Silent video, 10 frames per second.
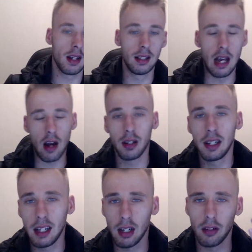Now,
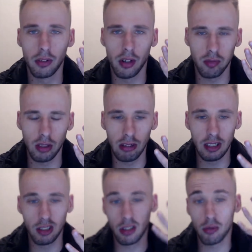here are the top 3
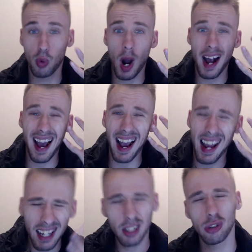reasons why I
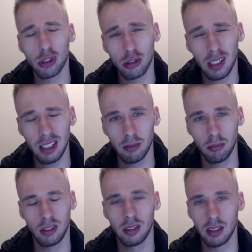hate your
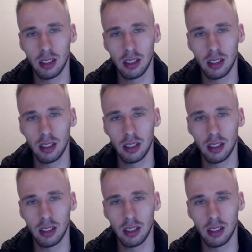streams.